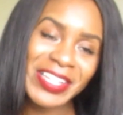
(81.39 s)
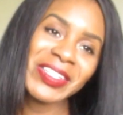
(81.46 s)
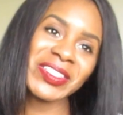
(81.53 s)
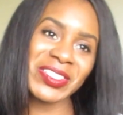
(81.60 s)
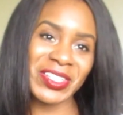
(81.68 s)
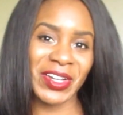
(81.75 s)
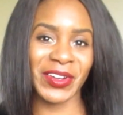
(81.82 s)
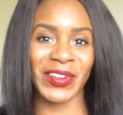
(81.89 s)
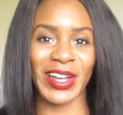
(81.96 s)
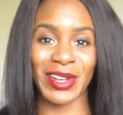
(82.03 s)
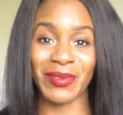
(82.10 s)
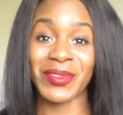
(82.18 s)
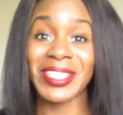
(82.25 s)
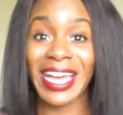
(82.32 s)

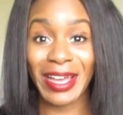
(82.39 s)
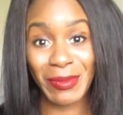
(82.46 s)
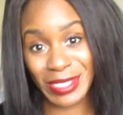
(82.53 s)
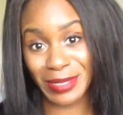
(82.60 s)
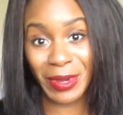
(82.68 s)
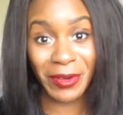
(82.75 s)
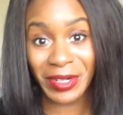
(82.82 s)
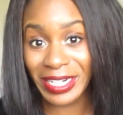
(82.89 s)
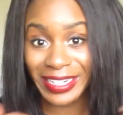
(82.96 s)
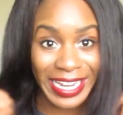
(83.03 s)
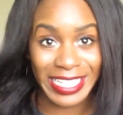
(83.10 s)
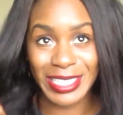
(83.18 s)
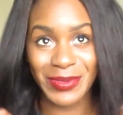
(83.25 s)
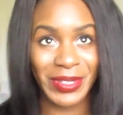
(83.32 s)
So yeah, because I'm not wearing a
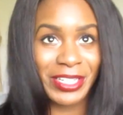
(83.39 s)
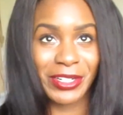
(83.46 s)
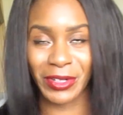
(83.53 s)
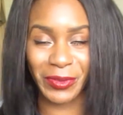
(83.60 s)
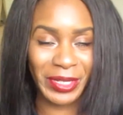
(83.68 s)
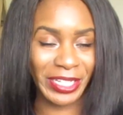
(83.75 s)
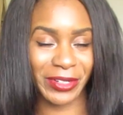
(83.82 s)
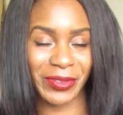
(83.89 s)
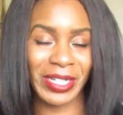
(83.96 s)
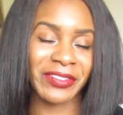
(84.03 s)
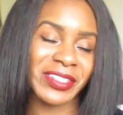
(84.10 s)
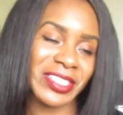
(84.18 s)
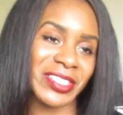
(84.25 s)
lace wig or a wig or whatever,